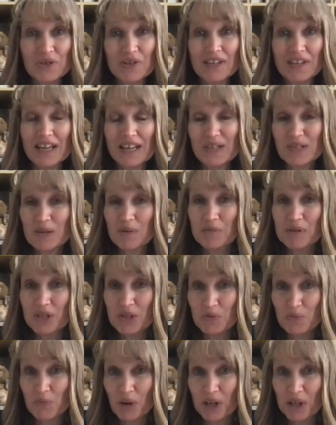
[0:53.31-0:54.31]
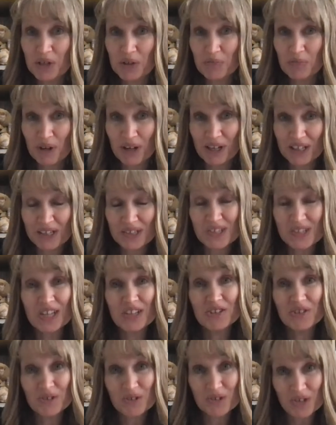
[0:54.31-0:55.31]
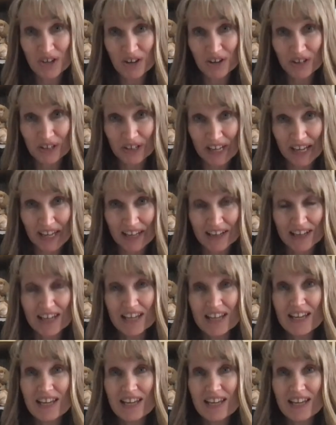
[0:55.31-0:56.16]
you can get some of these brand new products in your starter kit.